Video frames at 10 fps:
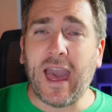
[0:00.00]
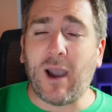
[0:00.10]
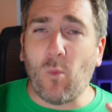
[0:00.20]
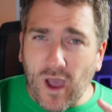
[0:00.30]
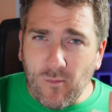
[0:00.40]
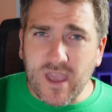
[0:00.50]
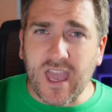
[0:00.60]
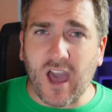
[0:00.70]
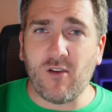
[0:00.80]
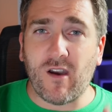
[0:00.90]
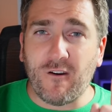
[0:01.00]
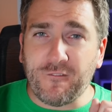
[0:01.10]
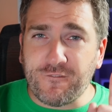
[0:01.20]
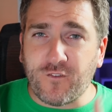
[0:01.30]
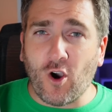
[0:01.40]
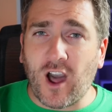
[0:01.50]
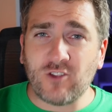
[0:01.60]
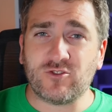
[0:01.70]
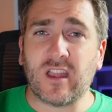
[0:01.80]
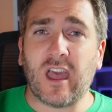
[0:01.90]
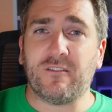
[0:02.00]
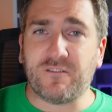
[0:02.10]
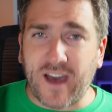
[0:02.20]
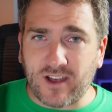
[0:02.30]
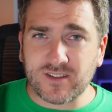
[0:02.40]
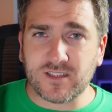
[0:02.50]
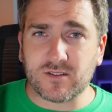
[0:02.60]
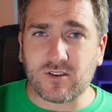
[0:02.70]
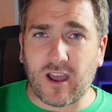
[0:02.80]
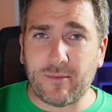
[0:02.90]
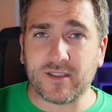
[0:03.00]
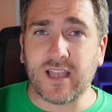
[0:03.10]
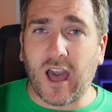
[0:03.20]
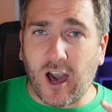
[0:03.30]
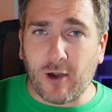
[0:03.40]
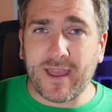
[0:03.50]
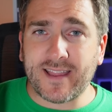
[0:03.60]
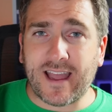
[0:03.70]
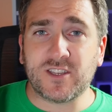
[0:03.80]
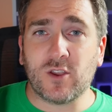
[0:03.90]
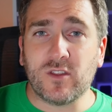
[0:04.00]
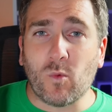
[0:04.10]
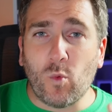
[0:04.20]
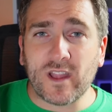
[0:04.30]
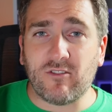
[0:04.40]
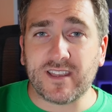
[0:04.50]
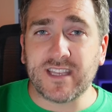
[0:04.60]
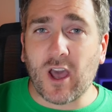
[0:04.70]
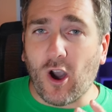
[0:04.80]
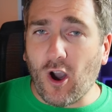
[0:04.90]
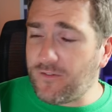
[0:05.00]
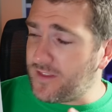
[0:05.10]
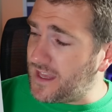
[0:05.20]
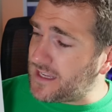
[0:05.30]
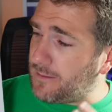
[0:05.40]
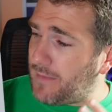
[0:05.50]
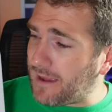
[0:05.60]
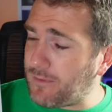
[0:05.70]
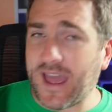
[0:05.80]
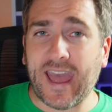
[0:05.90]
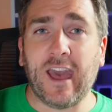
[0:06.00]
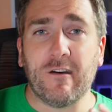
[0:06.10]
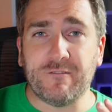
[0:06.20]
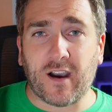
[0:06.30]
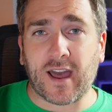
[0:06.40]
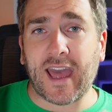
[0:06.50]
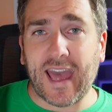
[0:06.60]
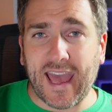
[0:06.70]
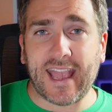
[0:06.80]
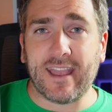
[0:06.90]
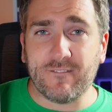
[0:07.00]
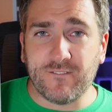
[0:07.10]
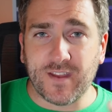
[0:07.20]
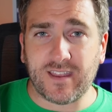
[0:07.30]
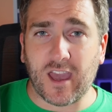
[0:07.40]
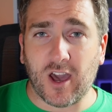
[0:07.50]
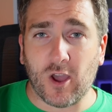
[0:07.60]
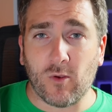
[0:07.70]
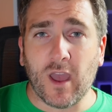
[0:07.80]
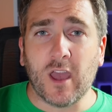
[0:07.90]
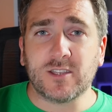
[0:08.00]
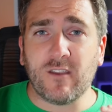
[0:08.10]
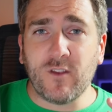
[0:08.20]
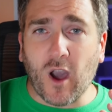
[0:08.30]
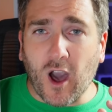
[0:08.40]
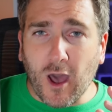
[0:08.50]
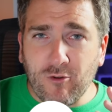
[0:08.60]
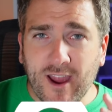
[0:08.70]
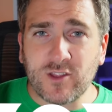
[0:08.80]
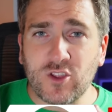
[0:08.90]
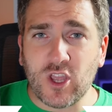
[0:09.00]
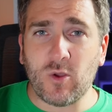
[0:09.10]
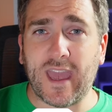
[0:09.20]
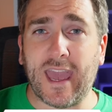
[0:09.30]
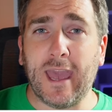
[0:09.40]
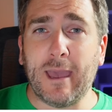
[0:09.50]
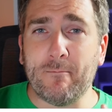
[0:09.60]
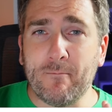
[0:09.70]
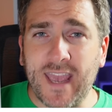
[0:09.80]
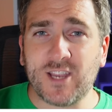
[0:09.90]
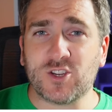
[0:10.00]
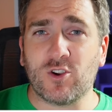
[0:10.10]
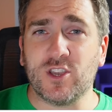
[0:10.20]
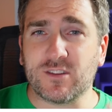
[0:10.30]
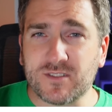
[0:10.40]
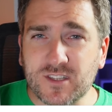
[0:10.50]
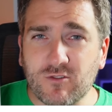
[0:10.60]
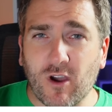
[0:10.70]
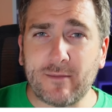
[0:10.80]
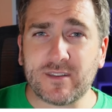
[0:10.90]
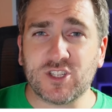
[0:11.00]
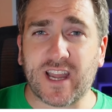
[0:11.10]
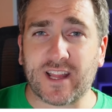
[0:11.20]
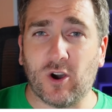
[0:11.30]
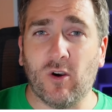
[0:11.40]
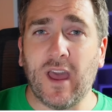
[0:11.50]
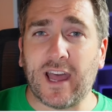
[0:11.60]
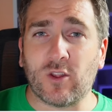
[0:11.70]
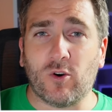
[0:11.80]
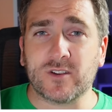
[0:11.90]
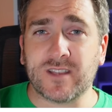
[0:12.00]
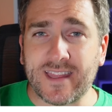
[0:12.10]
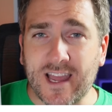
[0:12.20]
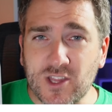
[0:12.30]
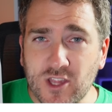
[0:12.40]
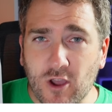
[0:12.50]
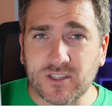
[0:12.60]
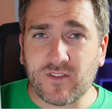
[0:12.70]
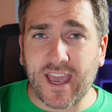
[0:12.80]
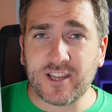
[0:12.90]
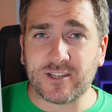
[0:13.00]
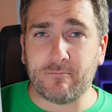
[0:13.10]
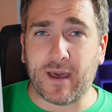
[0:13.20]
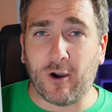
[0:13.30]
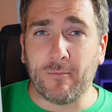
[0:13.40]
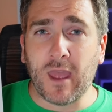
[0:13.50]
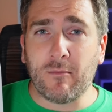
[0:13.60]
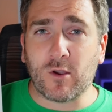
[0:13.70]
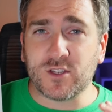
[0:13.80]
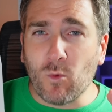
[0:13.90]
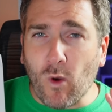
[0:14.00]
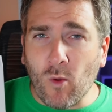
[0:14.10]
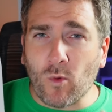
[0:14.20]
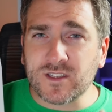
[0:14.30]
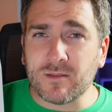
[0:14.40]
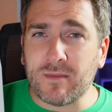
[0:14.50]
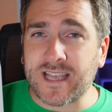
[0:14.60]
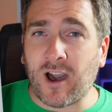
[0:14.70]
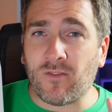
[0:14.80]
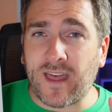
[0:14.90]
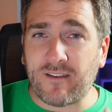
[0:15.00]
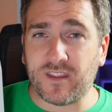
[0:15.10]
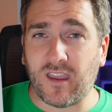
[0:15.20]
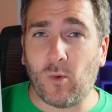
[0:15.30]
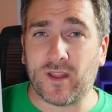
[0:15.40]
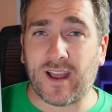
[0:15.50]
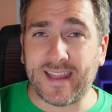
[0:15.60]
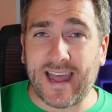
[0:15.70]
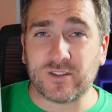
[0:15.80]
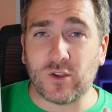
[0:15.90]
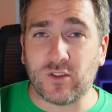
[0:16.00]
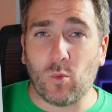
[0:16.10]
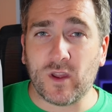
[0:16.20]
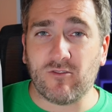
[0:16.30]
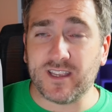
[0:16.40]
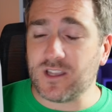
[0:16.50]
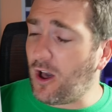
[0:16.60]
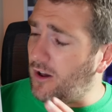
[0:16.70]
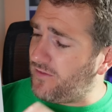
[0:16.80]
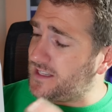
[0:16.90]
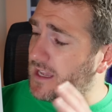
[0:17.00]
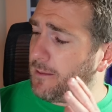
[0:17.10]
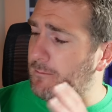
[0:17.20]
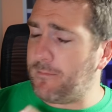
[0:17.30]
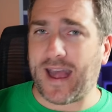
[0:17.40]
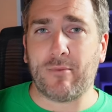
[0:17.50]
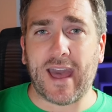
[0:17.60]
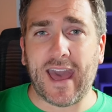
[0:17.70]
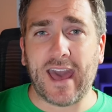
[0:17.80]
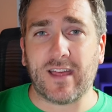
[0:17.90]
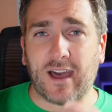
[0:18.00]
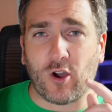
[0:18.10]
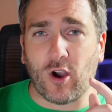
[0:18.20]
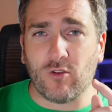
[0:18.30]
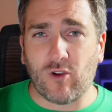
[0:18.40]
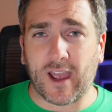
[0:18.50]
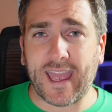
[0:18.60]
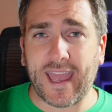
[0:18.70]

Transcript: And when we get over 400, 1,000 subscribers, I'll be announcing who the winner is of this MacBook Air via a video. So if you are brand new here, make sure you subscribe to this channel and also hit that notification bell because you won't want to miss out on that video when I announce who the winner is of this MacBook Air that I've got right